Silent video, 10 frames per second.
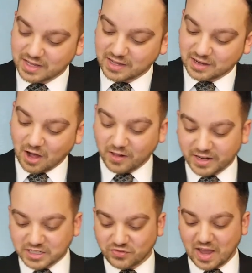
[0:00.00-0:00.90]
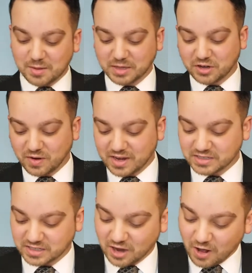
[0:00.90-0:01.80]
Calling his family
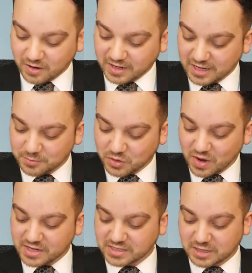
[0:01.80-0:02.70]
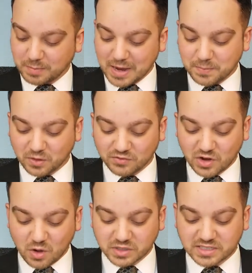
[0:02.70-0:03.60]
crazy, calling him crazy, and the people of
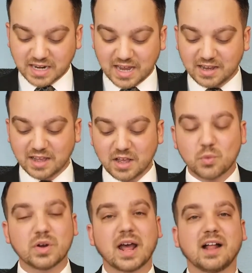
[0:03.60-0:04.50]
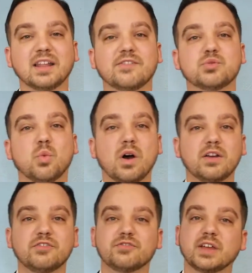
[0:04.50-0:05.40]
Noah's day would not lift
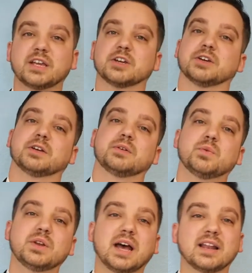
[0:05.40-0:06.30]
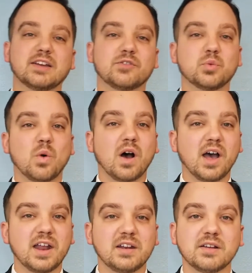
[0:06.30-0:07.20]
one finger would not lift
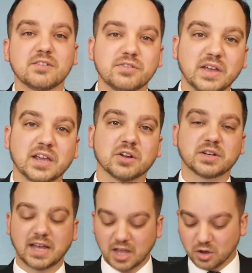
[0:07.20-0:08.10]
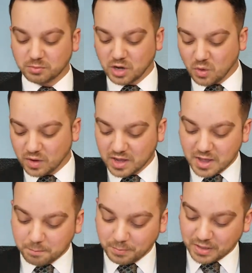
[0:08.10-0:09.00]
one finger to help Noah
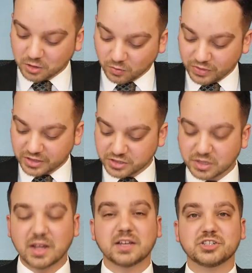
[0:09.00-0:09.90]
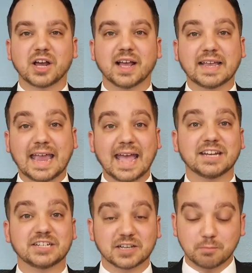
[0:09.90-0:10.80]
build this
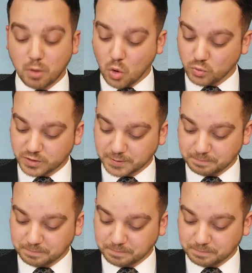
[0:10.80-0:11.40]
gigantic boat